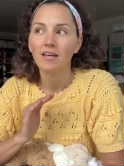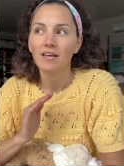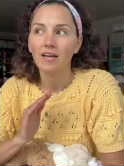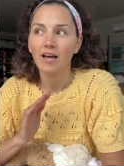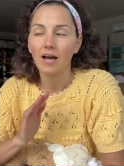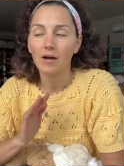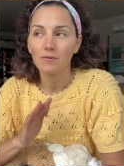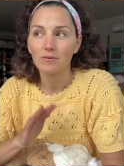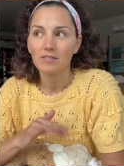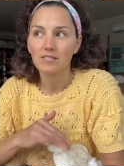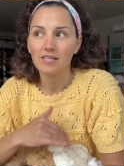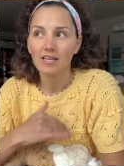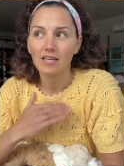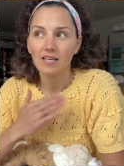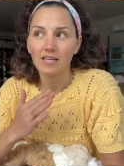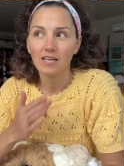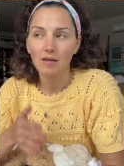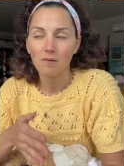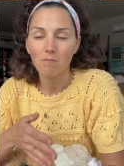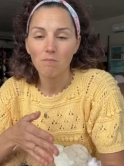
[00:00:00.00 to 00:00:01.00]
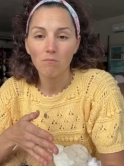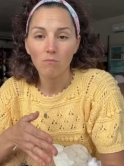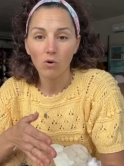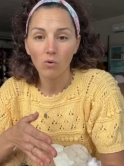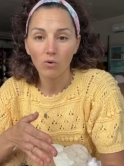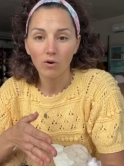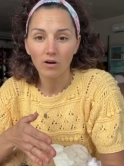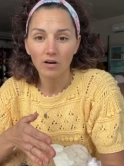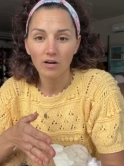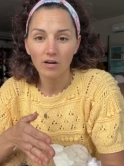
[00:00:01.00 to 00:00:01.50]
I would say get
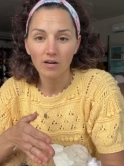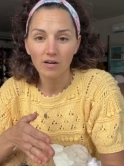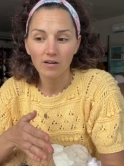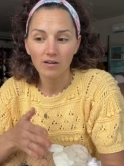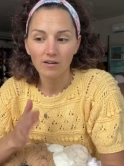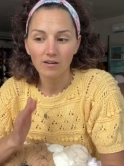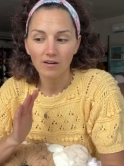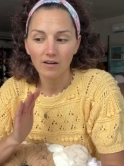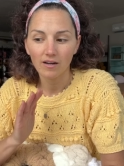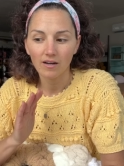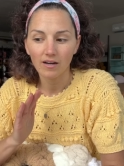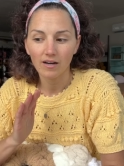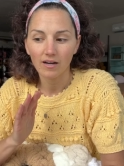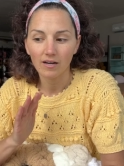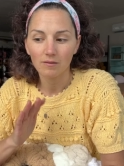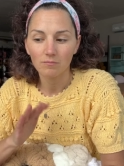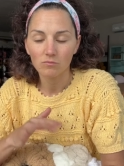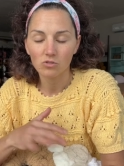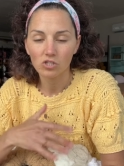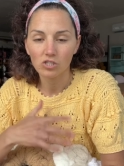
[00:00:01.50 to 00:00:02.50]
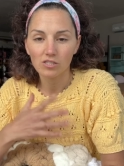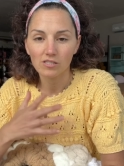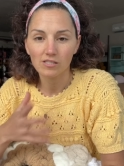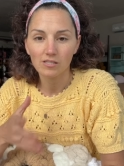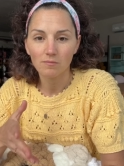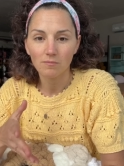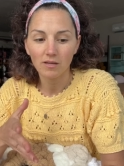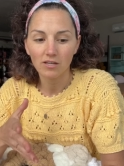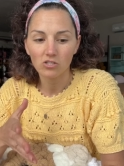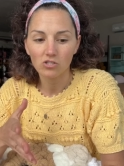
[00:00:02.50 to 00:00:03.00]
more um, just
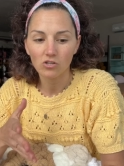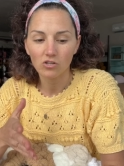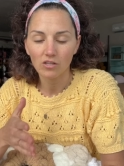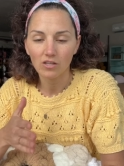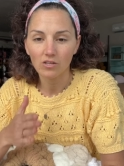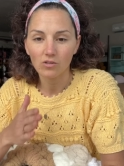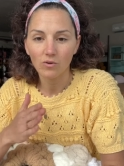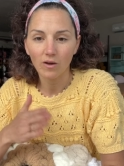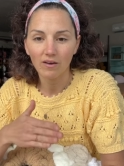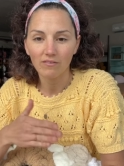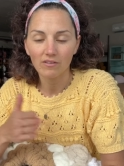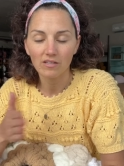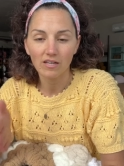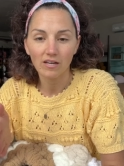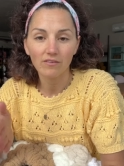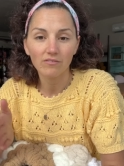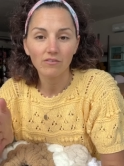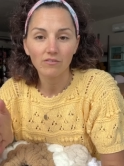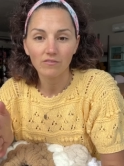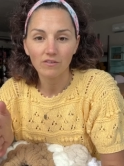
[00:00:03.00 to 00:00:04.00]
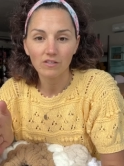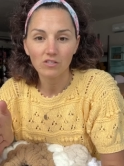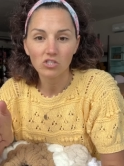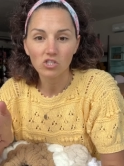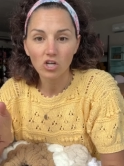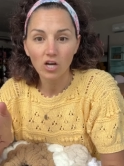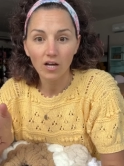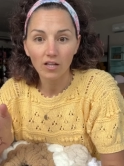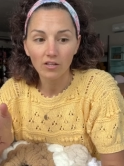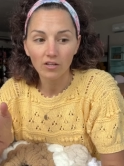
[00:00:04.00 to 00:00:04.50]
to make sure that you have enough of each
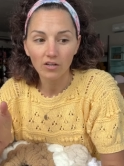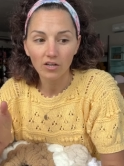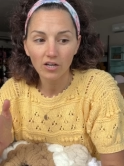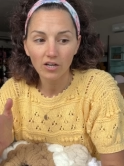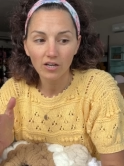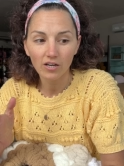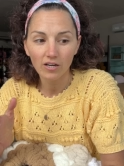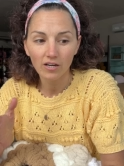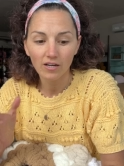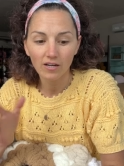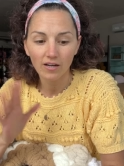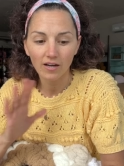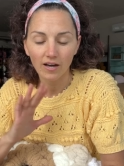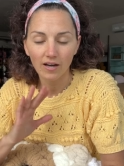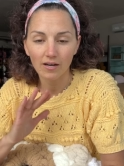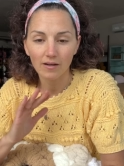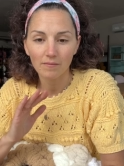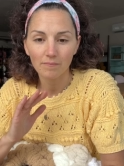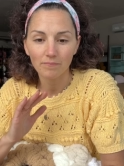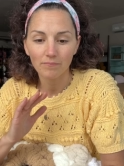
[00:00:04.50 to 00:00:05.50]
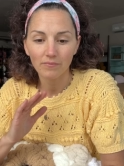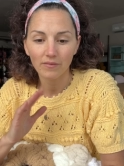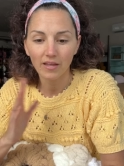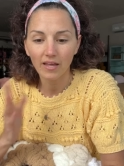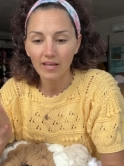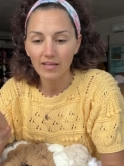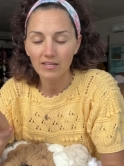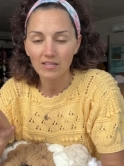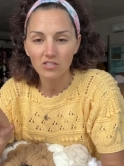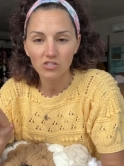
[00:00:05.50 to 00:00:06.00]
color. Um,
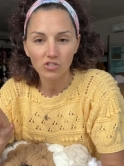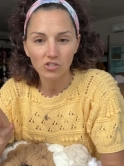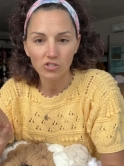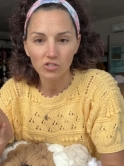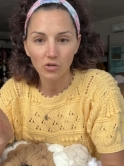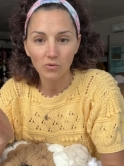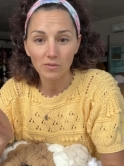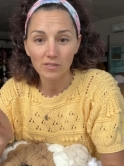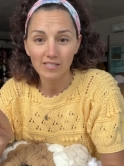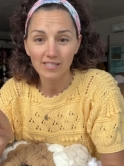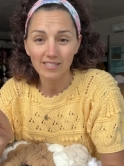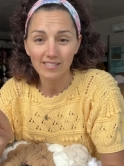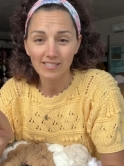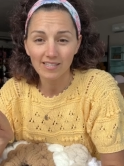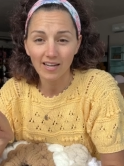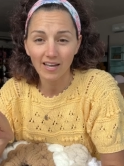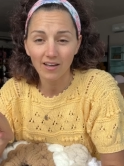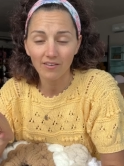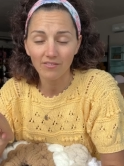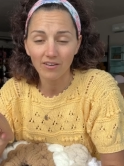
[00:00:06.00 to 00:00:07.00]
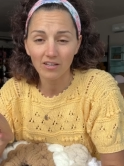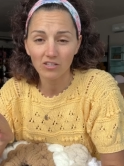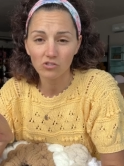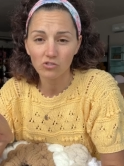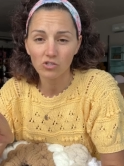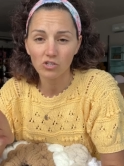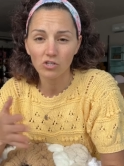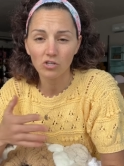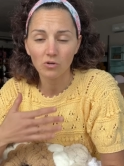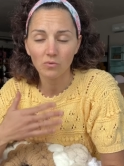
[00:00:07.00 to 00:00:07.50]
and it's just always nice to have
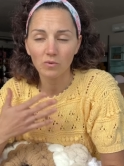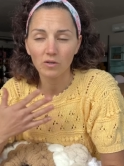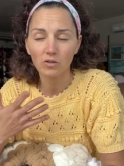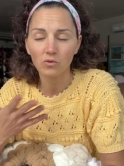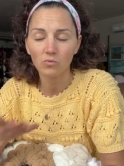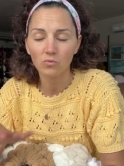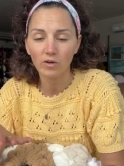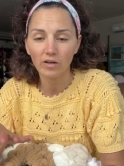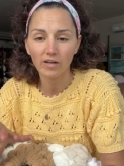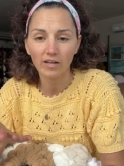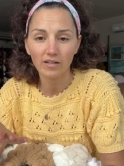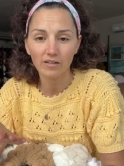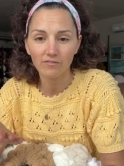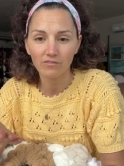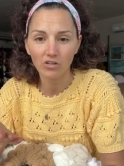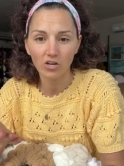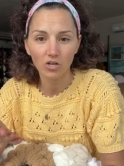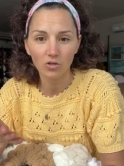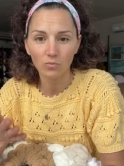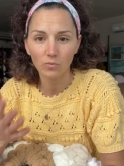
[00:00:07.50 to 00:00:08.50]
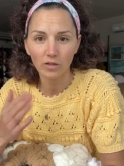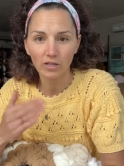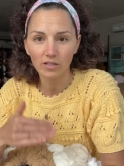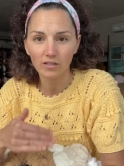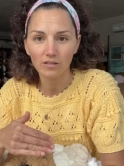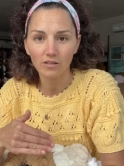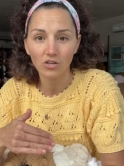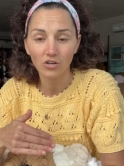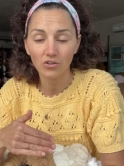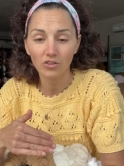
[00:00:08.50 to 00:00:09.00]
extra. You don't want to run out of yarn when
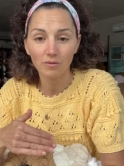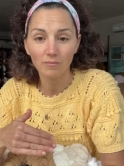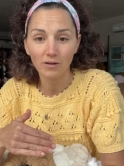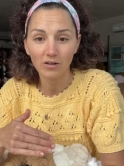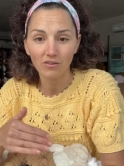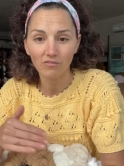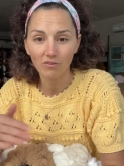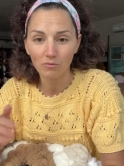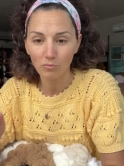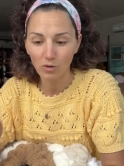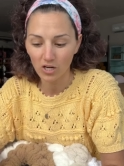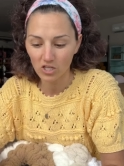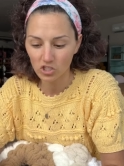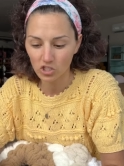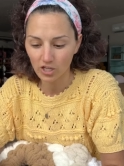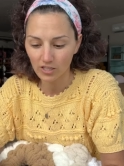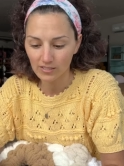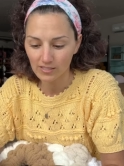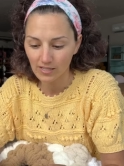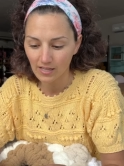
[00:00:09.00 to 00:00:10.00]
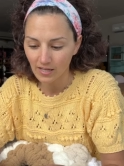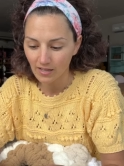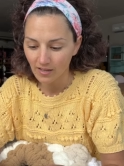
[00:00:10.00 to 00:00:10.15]
you're in the middle of a project.